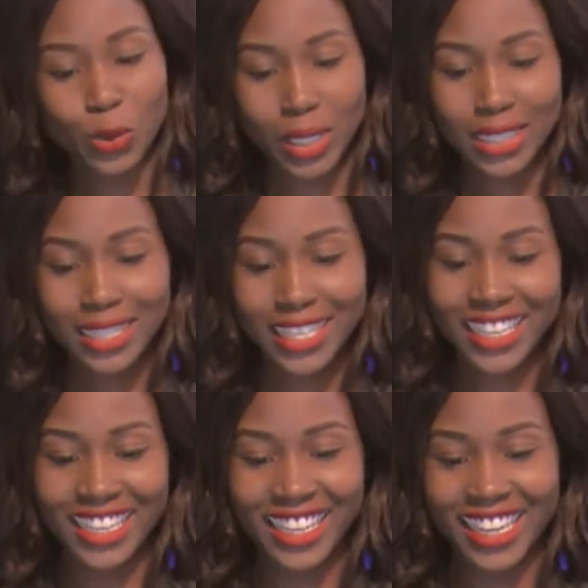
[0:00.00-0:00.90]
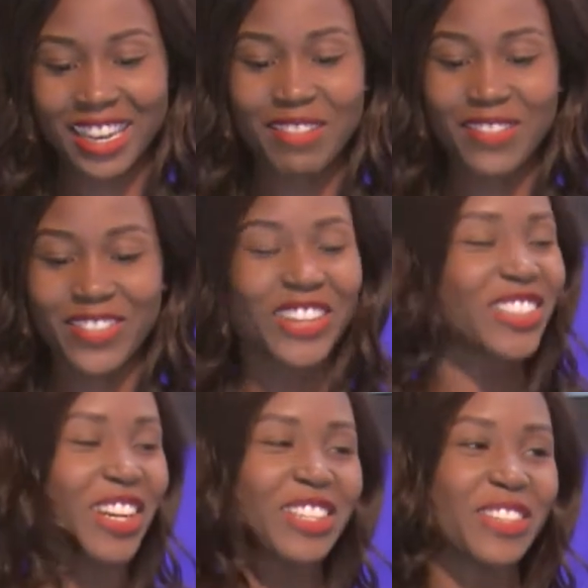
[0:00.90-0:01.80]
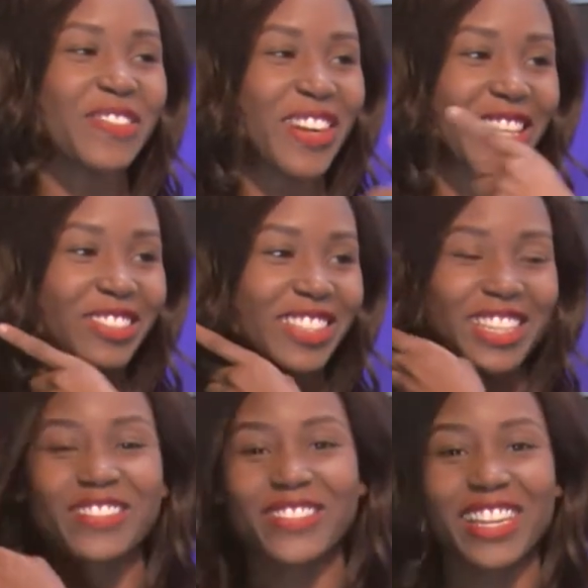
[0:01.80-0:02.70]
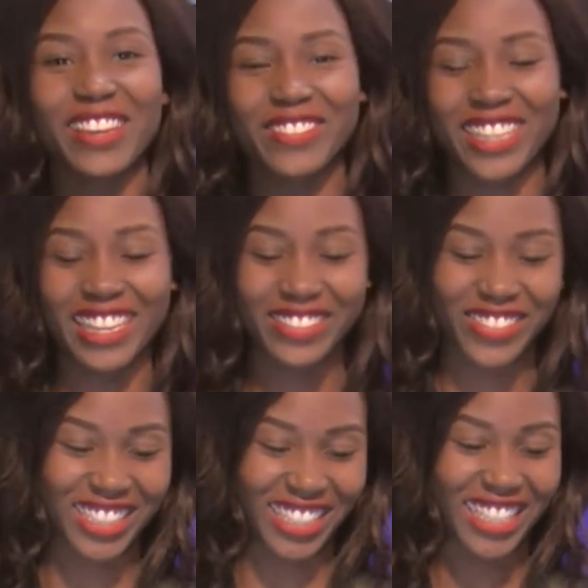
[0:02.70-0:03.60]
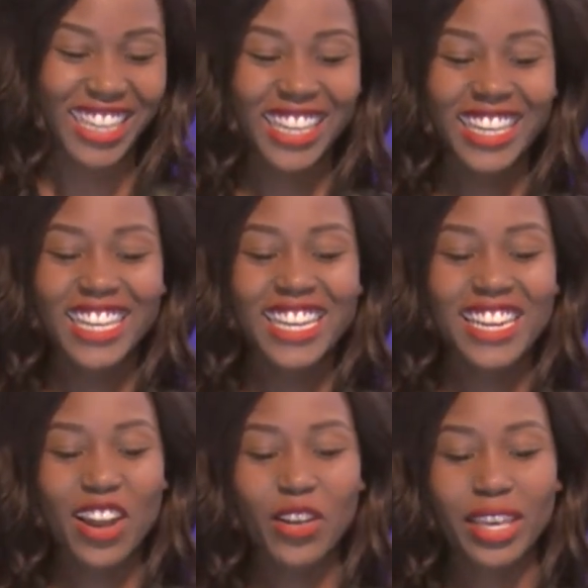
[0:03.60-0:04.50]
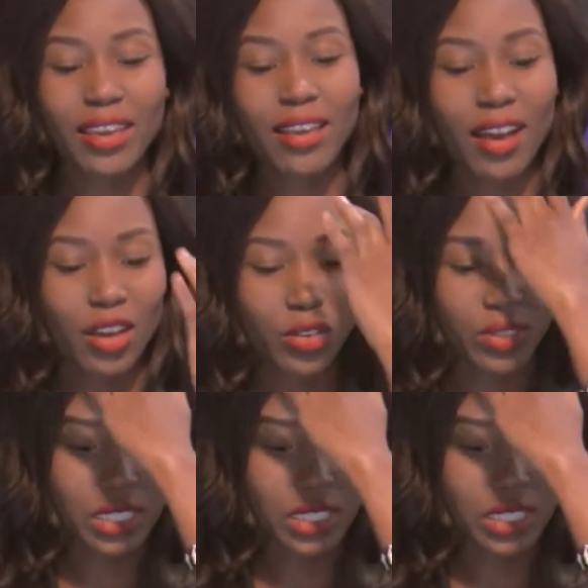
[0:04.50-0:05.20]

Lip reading: ones. I'm not trying to embarrass myself on live television. Now, King Kaka obviously